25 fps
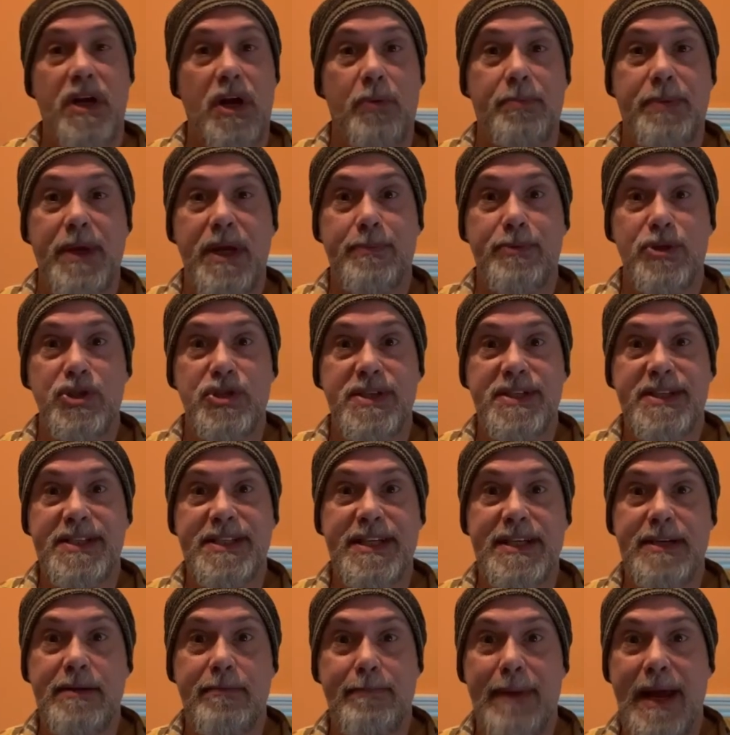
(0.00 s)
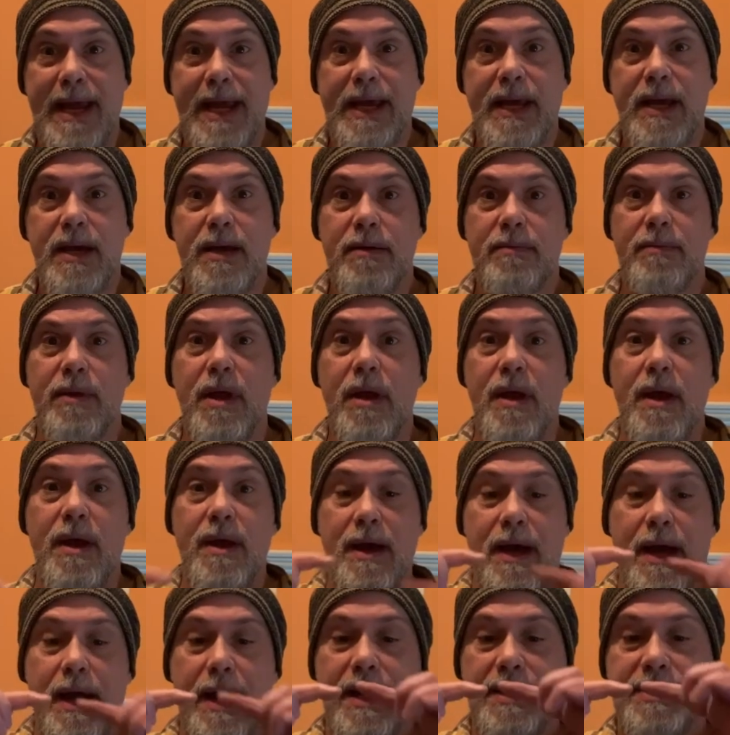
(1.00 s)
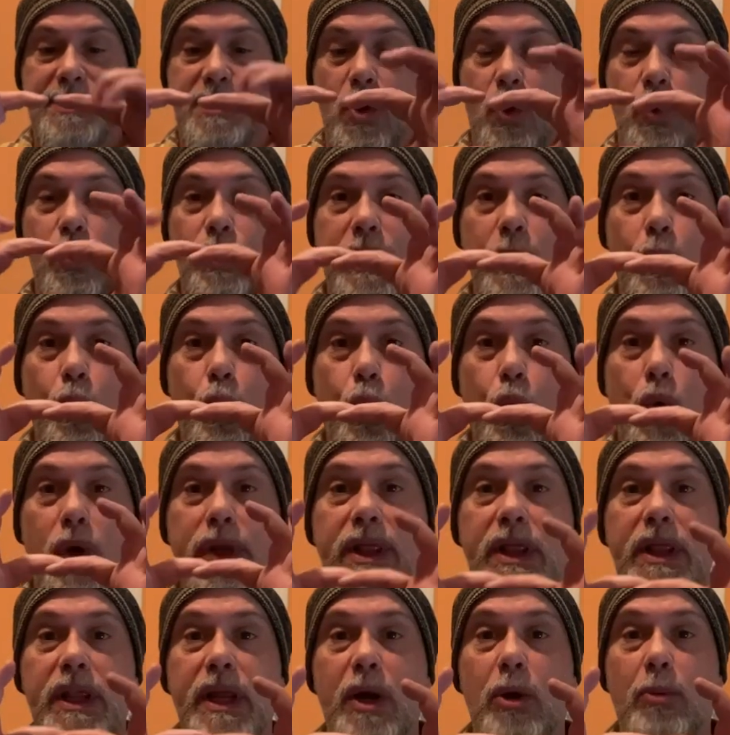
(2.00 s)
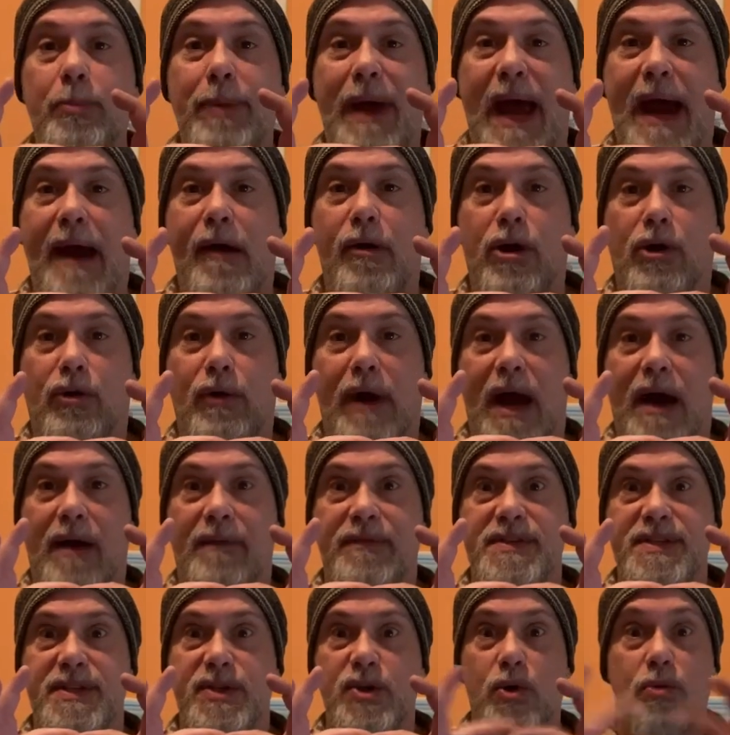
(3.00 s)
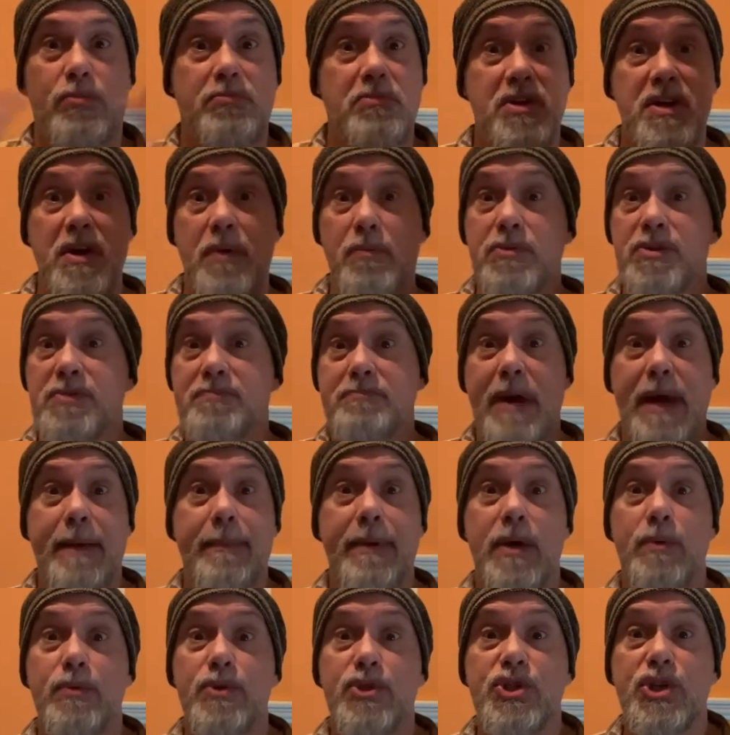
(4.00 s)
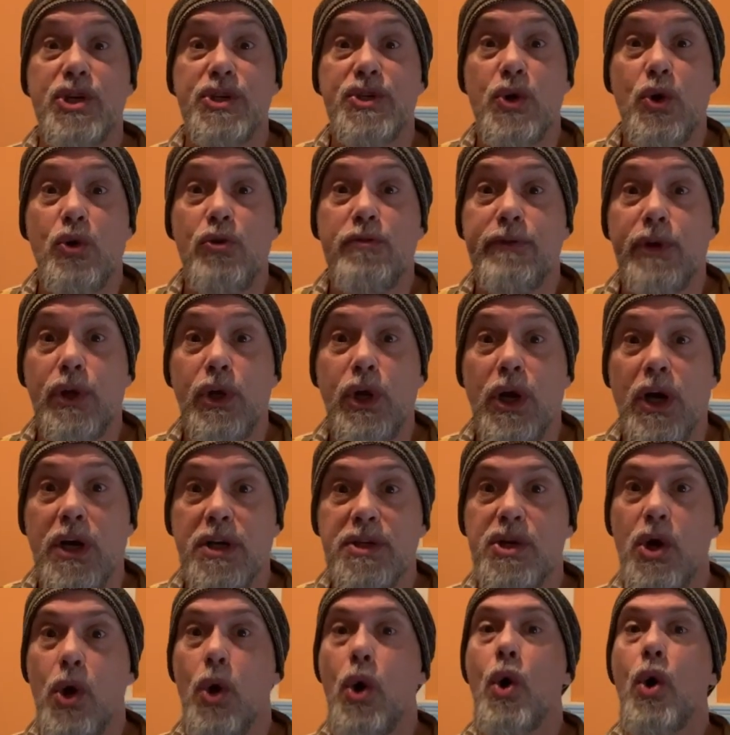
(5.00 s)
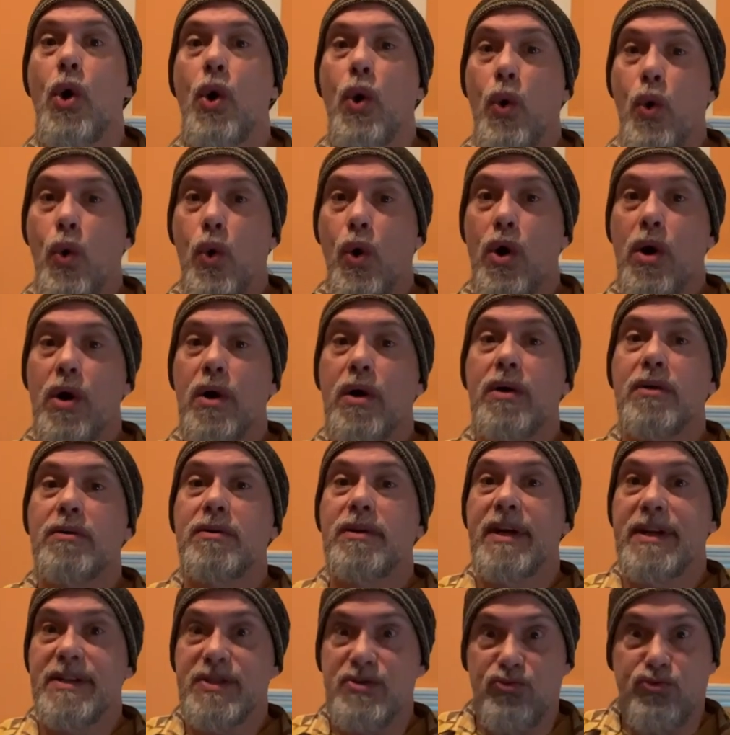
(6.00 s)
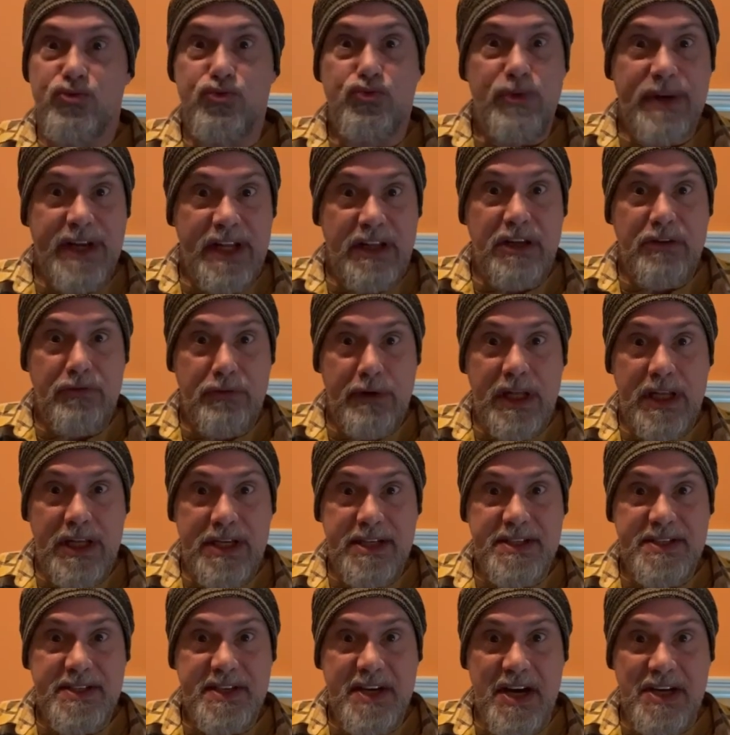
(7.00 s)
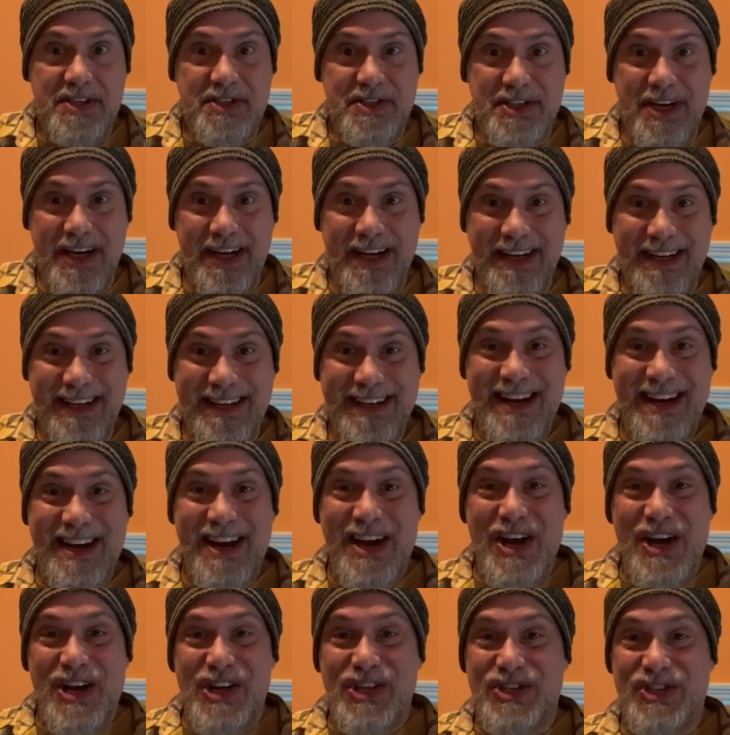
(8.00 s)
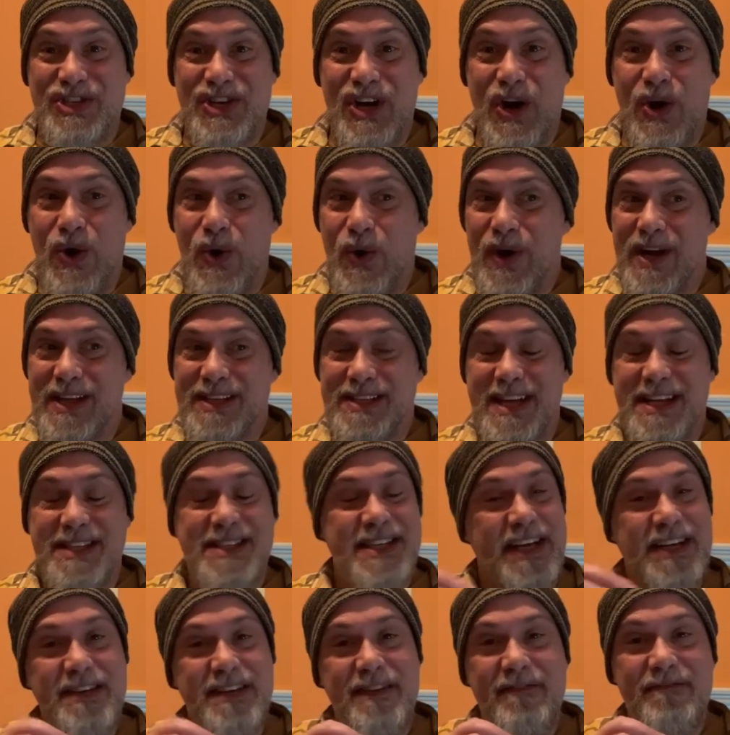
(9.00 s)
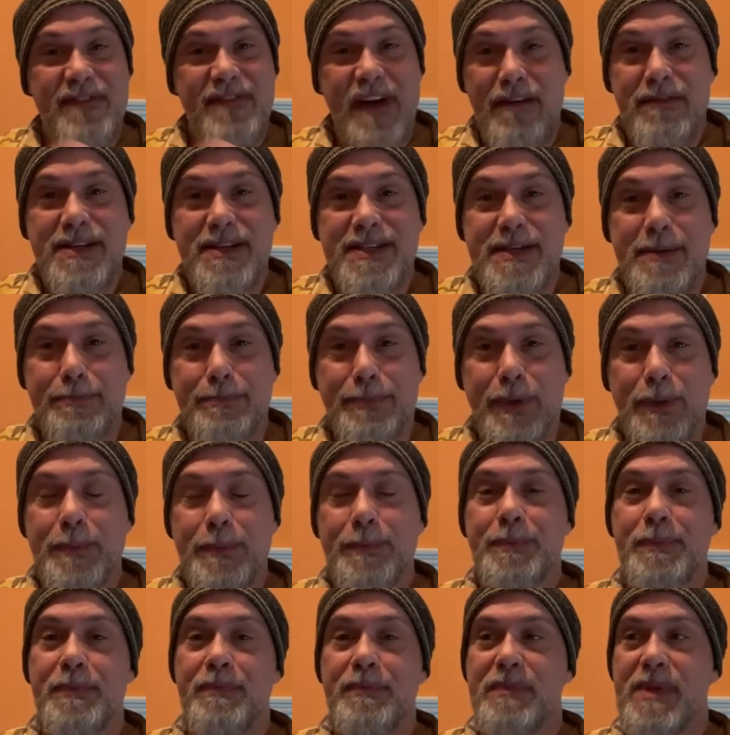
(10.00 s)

People just didn't make it. It's only one little paragraph. So maybe it was just overlooked, or it's really, really disgusting. So it's very simple.